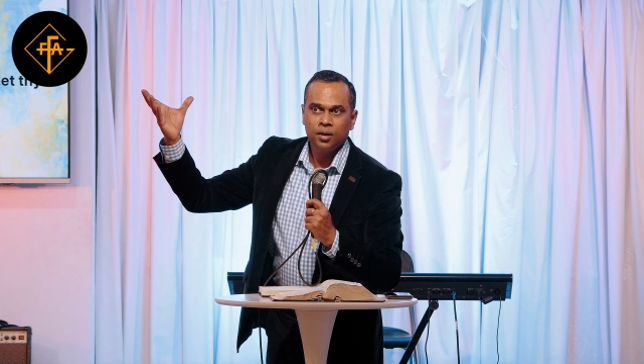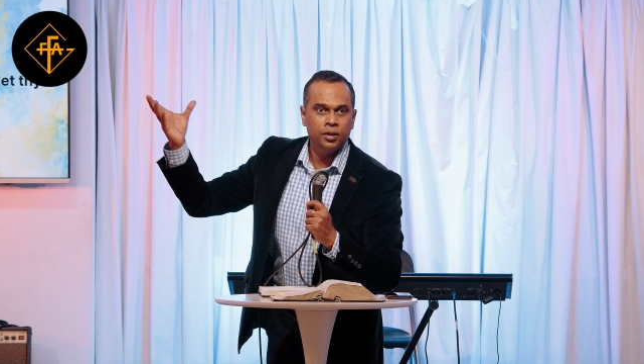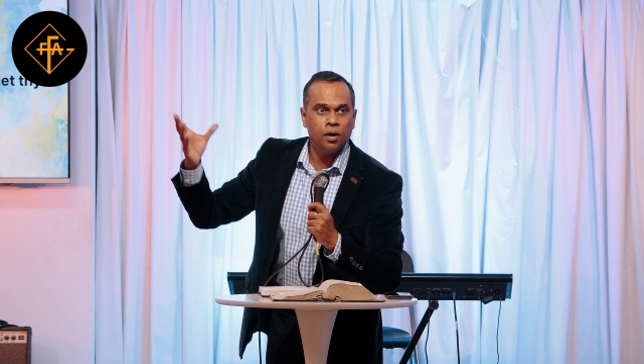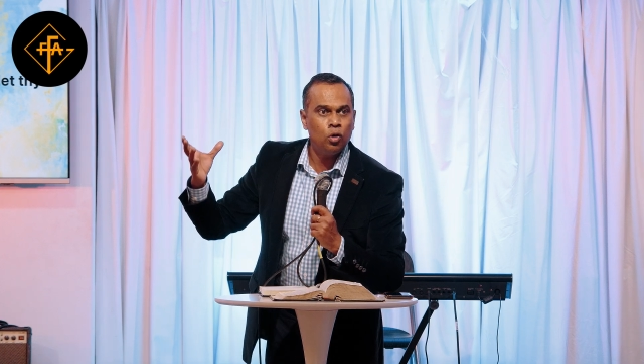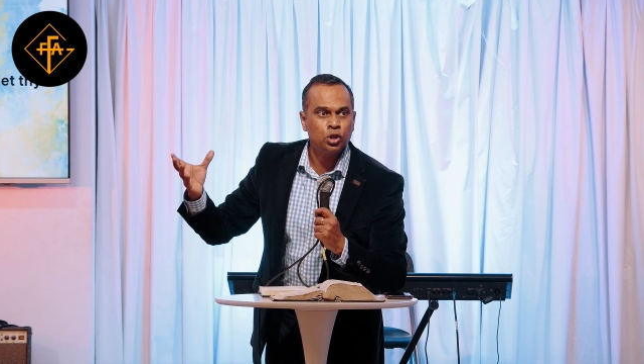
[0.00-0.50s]

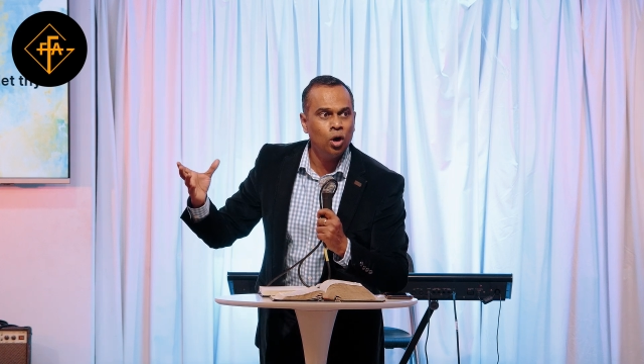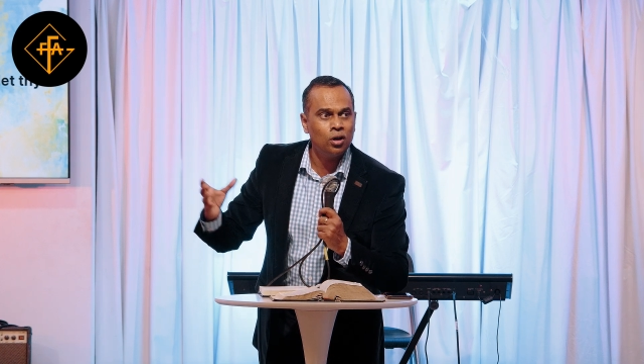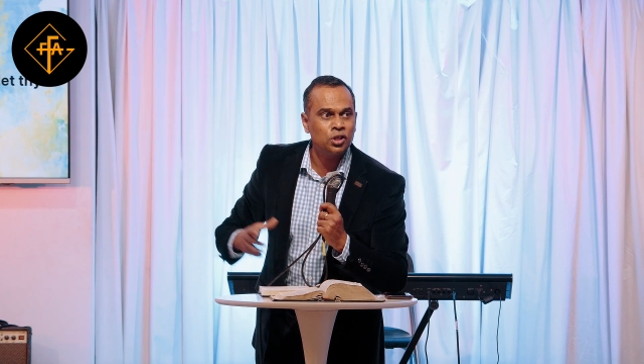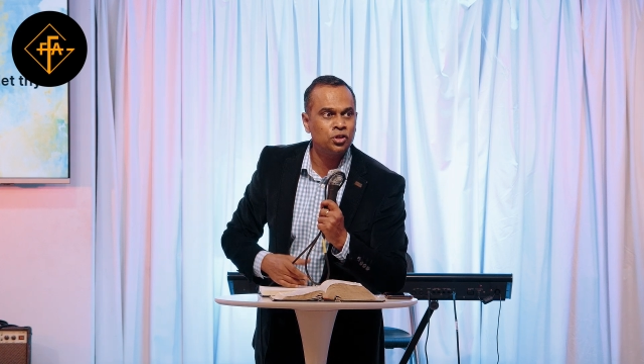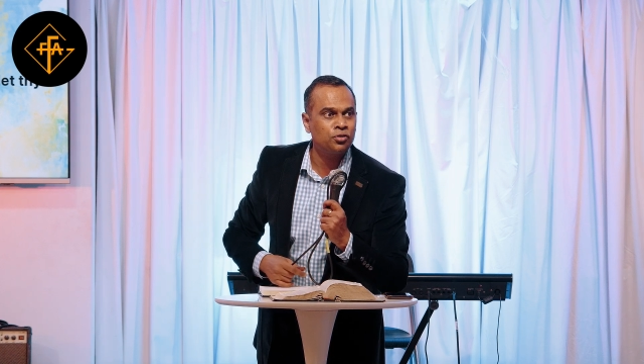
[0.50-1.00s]
There was not
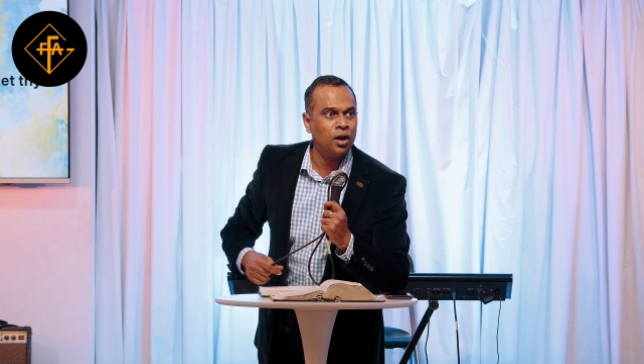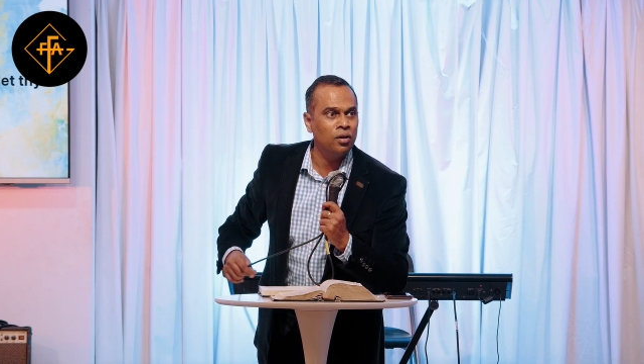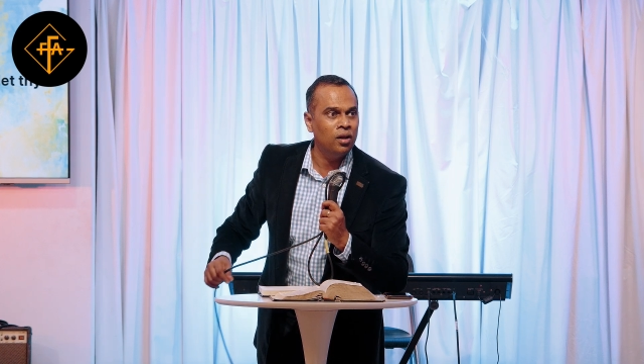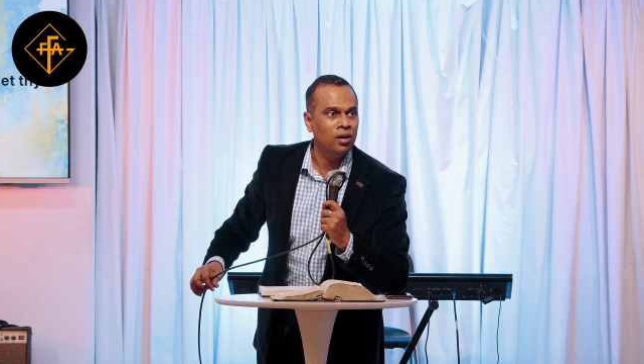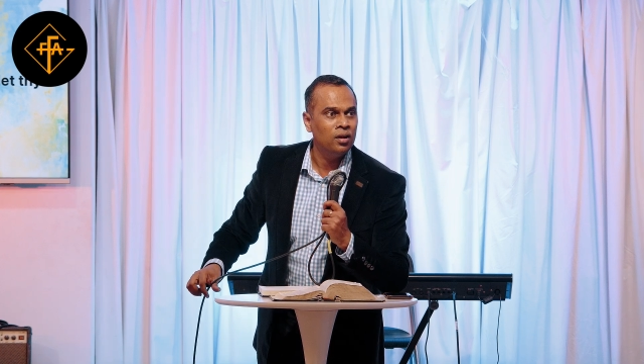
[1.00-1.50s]
a
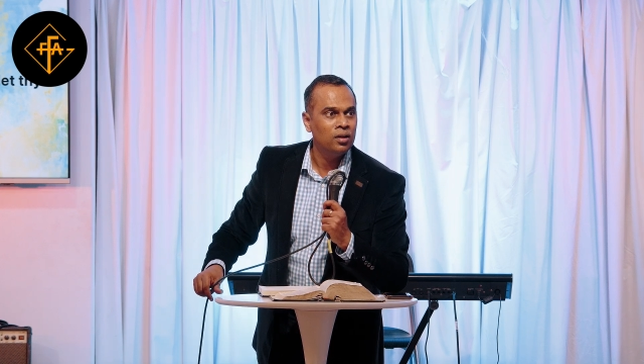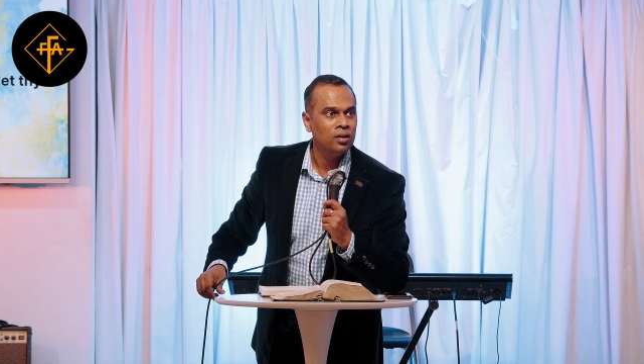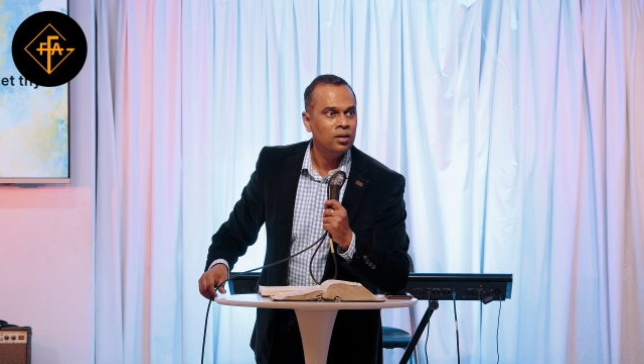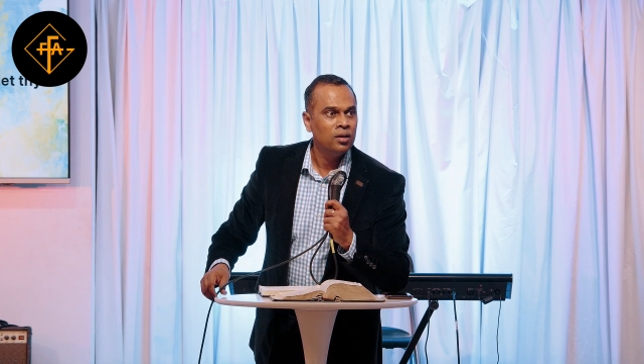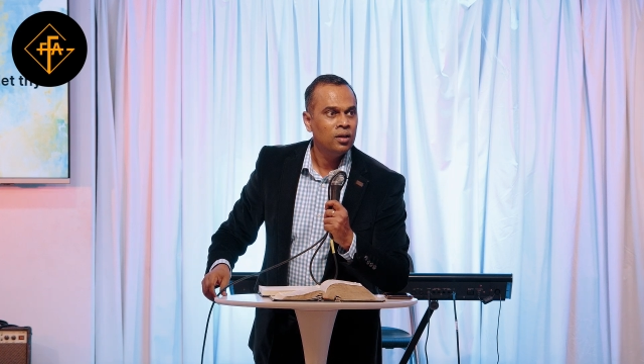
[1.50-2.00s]
struggle.
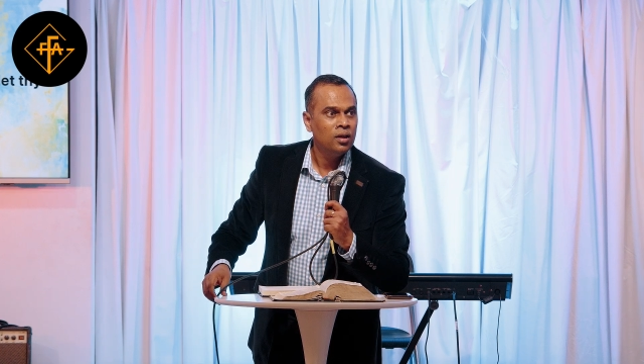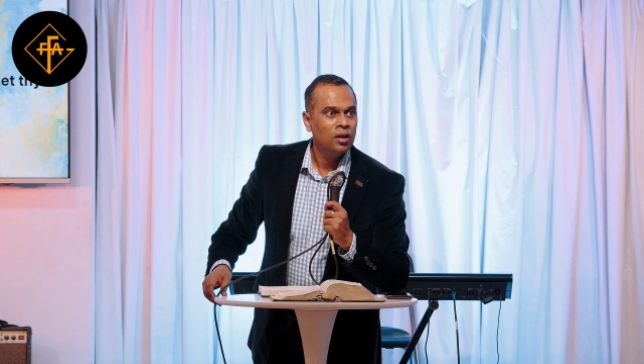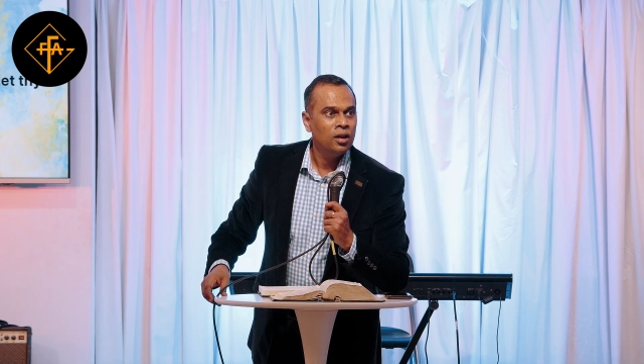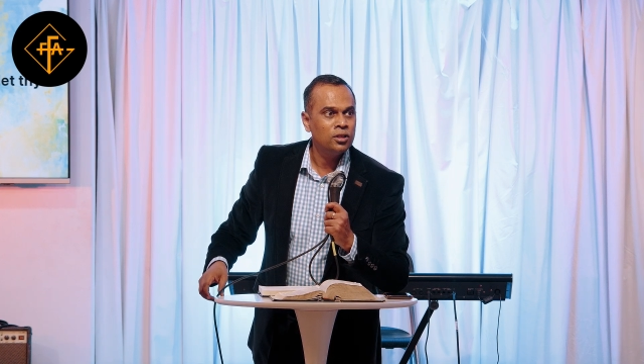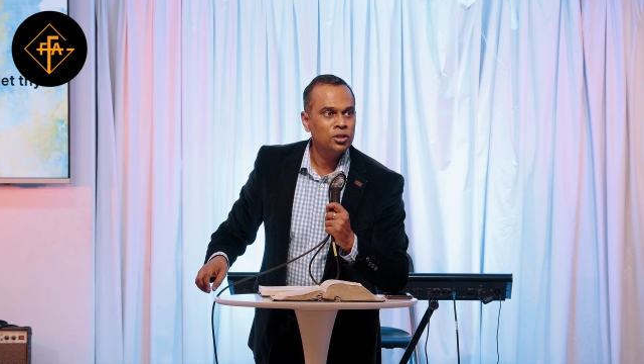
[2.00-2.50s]

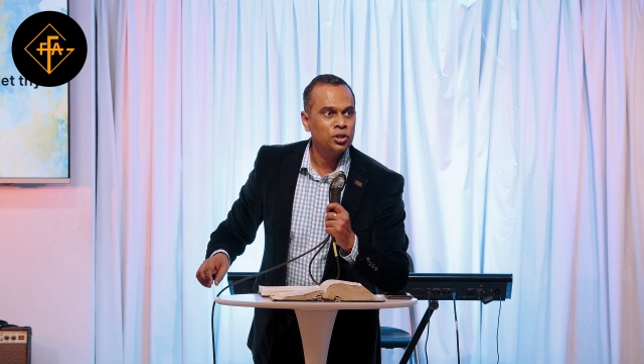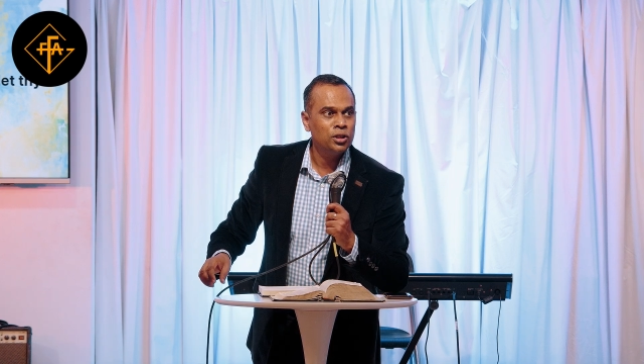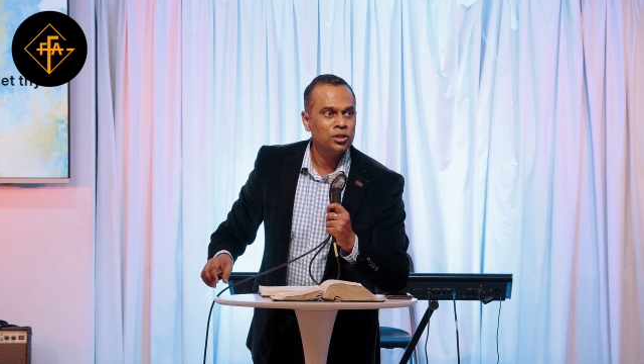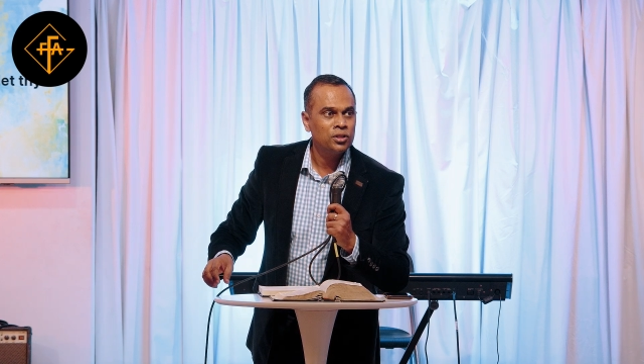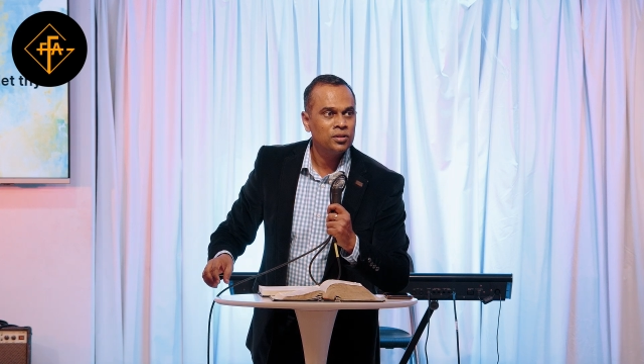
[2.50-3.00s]
Listen,
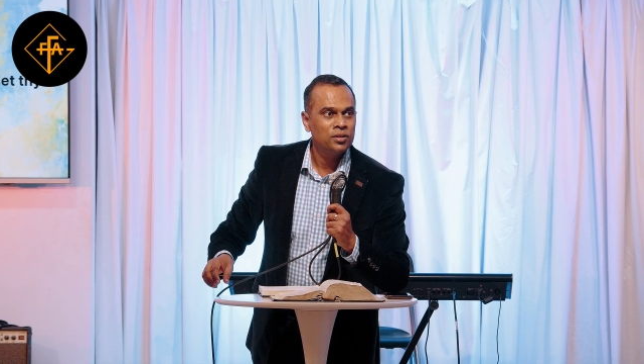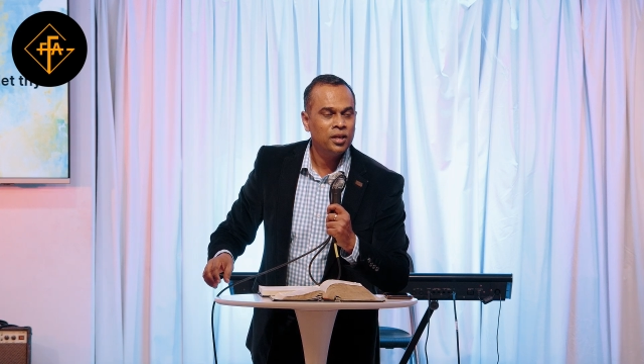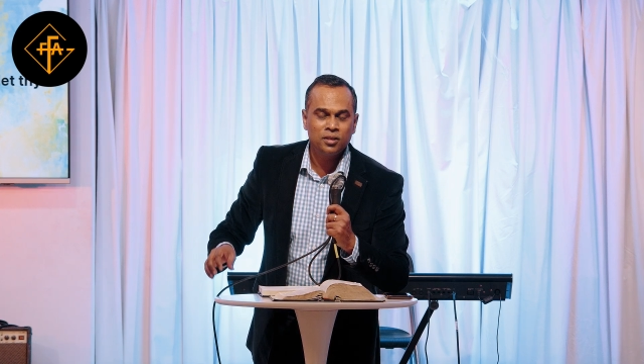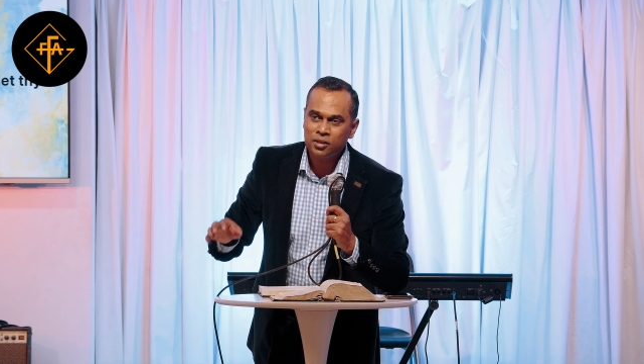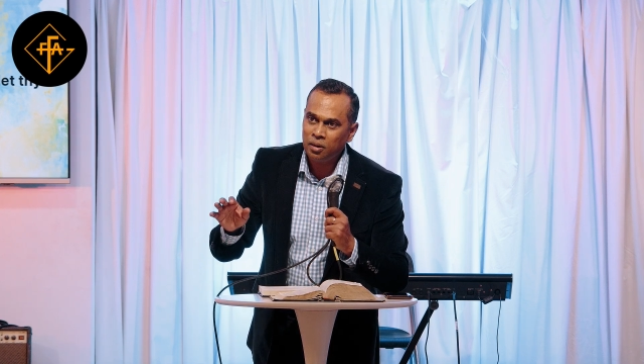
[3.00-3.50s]
church,
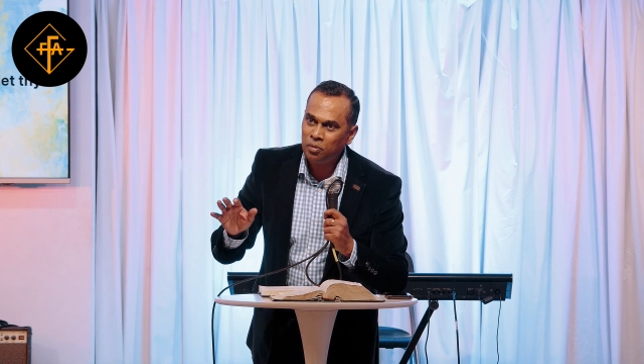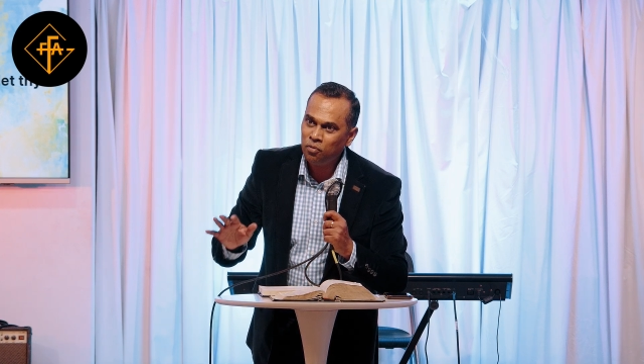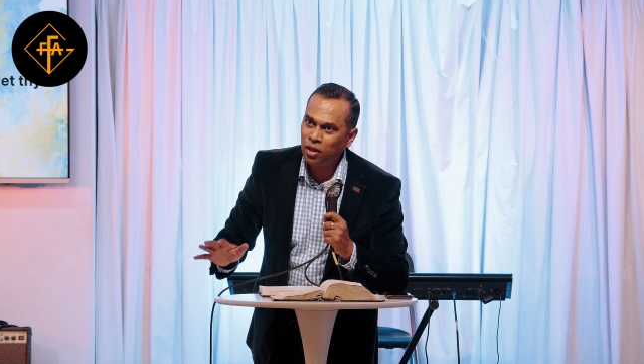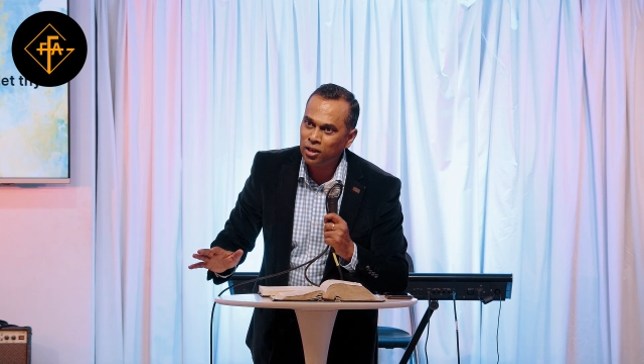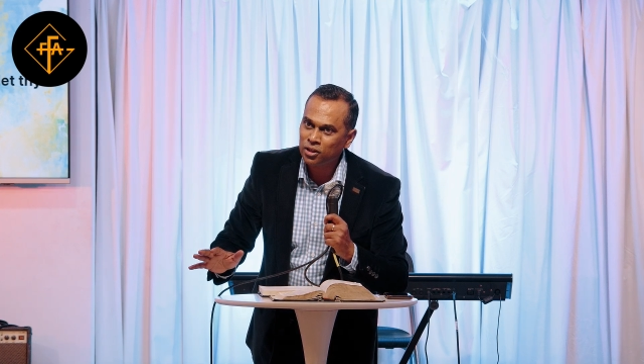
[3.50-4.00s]
it's the same thing
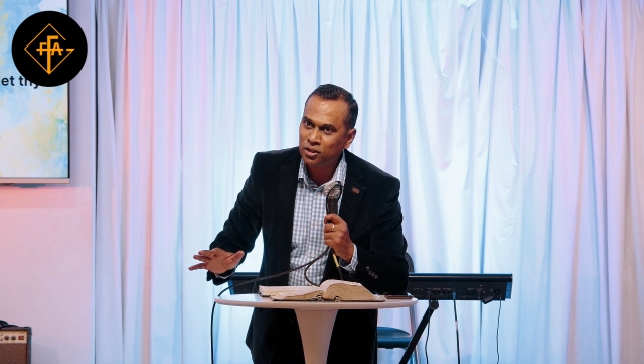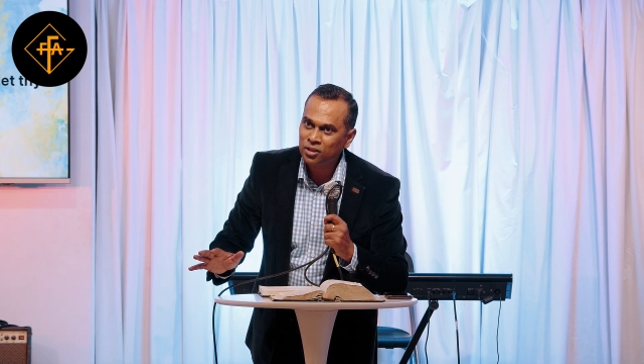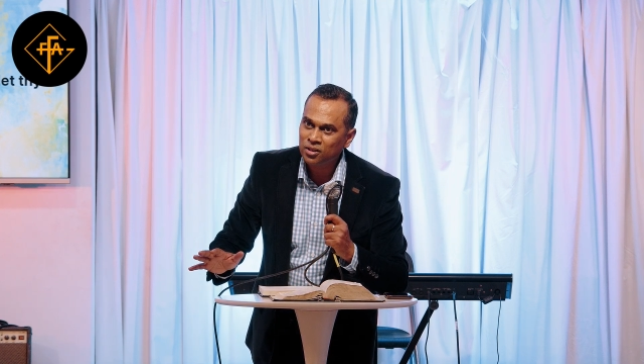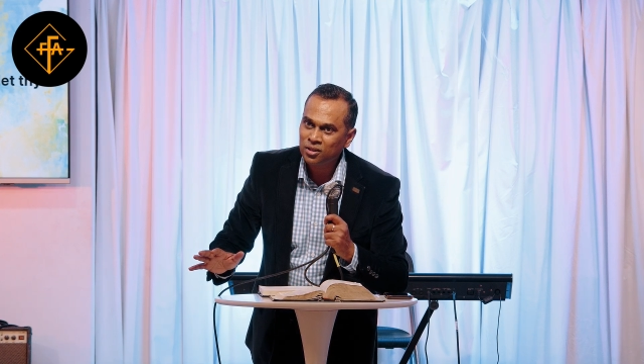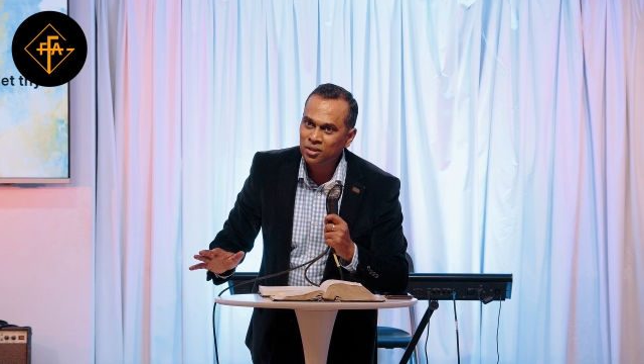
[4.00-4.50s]
with us.